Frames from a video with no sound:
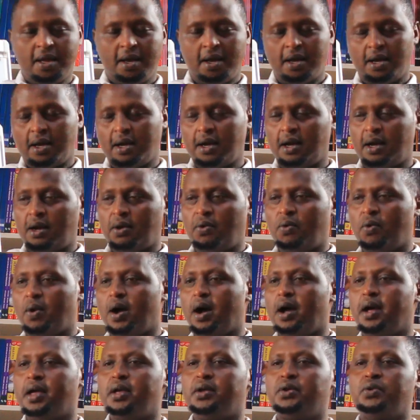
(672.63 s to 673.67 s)

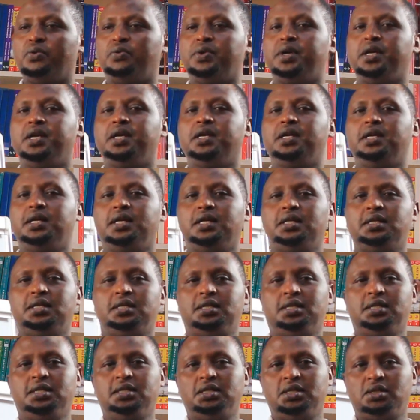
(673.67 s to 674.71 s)
Why do we
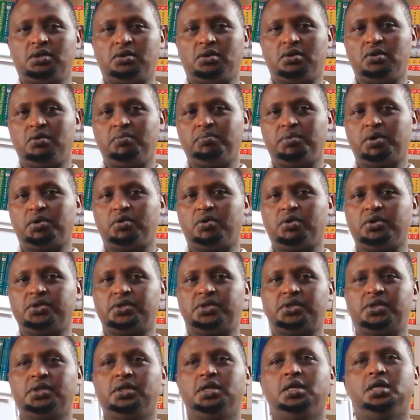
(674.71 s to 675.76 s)
need digital?
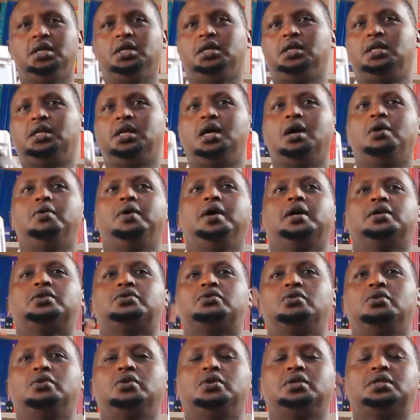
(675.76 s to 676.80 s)
Because there were
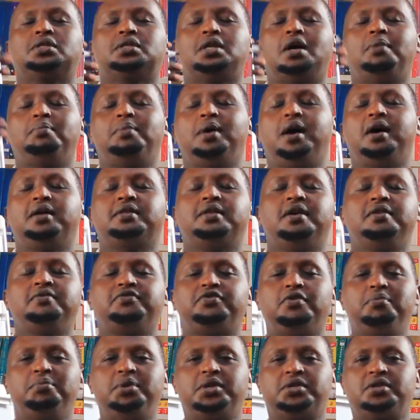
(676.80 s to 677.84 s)
some other
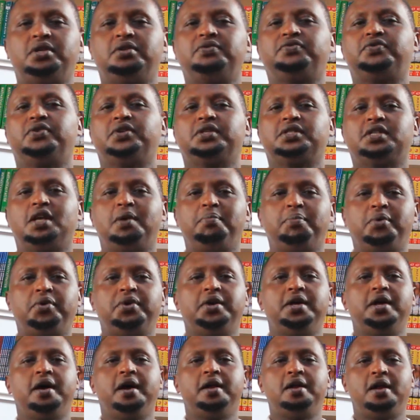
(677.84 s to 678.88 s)
information, for example,
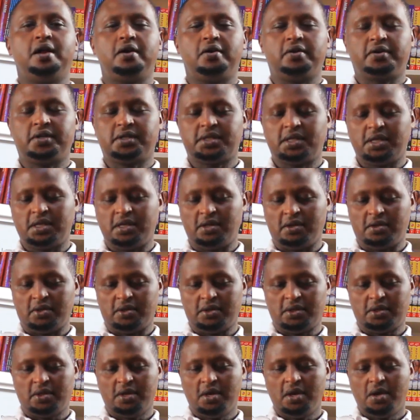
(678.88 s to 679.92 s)
the analog
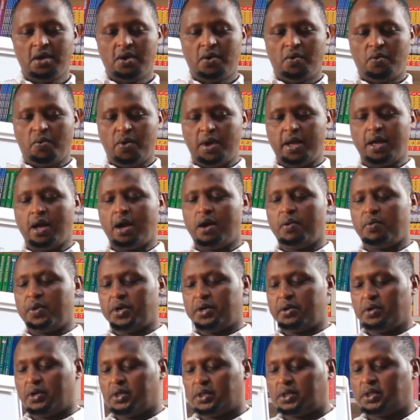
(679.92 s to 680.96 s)
signals, where
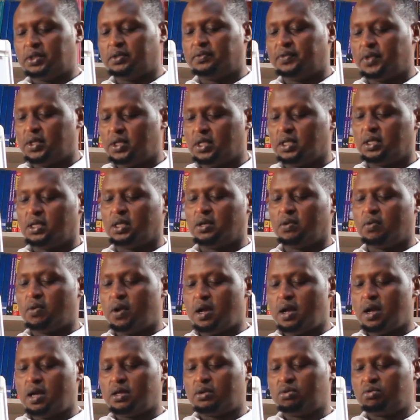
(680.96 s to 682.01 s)
we don't even
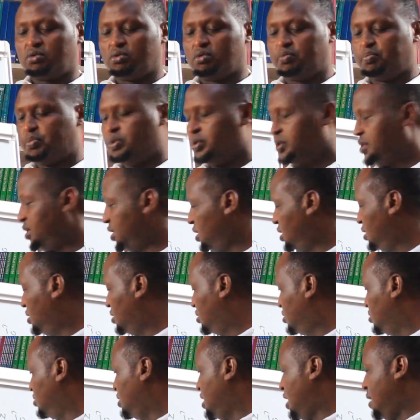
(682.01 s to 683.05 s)
require to put
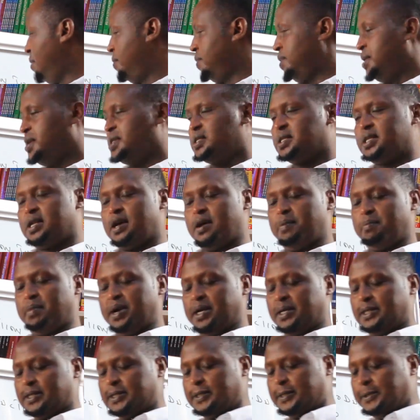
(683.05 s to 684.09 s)
into these
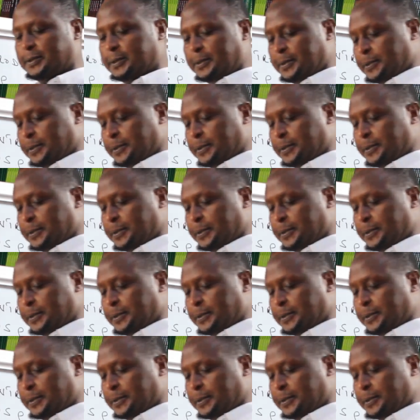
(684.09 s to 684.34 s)
numbers.